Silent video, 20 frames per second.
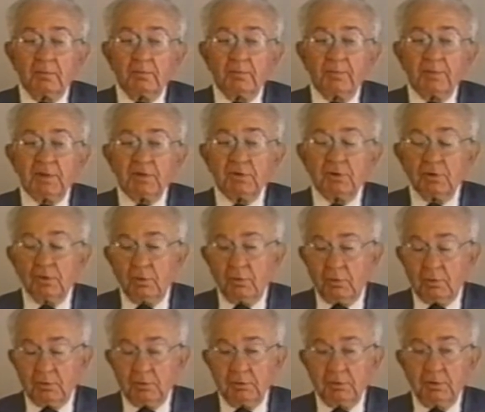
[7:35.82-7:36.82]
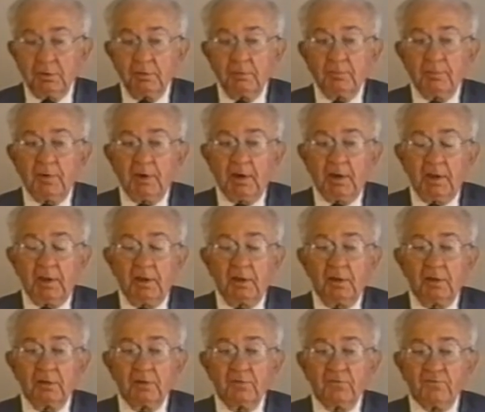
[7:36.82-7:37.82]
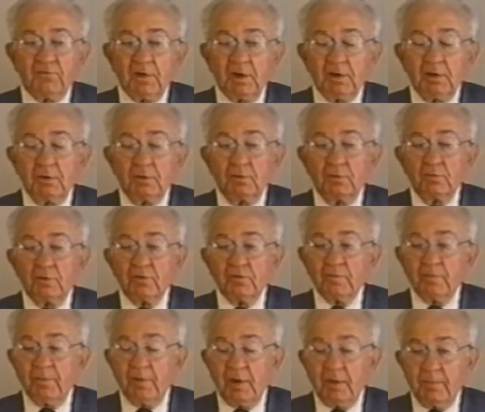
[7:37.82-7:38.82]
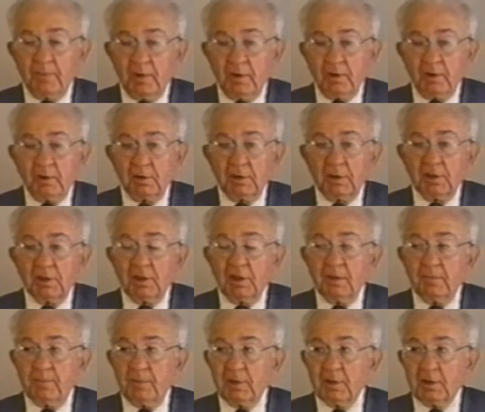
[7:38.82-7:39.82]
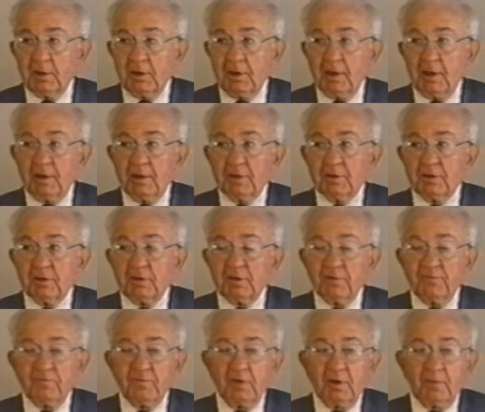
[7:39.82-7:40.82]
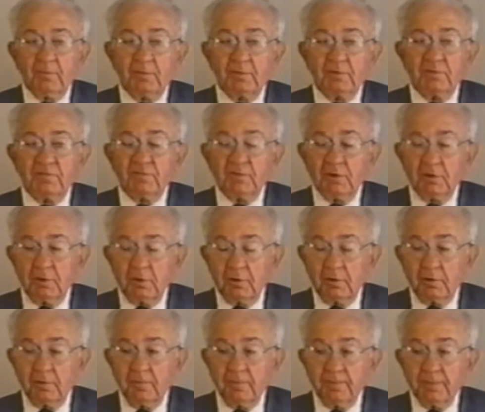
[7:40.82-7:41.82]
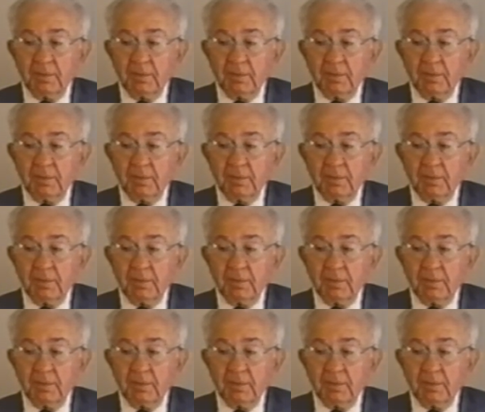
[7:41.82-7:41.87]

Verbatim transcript: been told by the fellow who was primarily keeping an eye on the development of the law